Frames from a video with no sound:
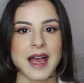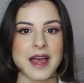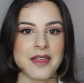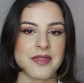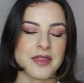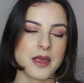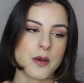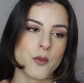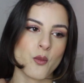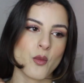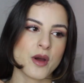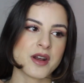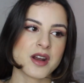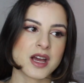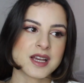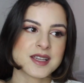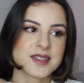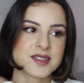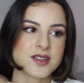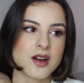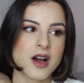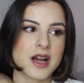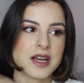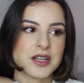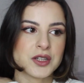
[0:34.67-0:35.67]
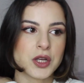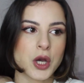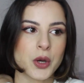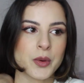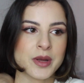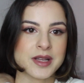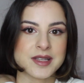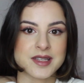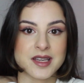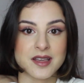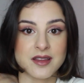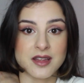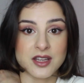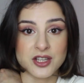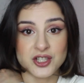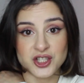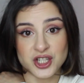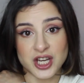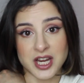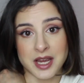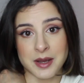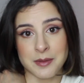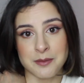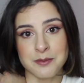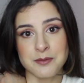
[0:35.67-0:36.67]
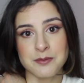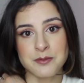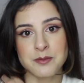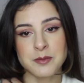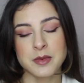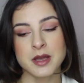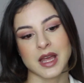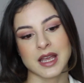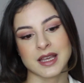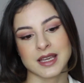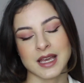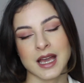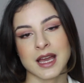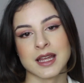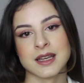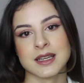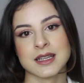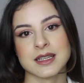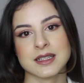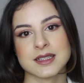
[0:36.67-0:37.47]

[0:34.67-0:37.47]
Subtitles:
And then when I started going to the gym again,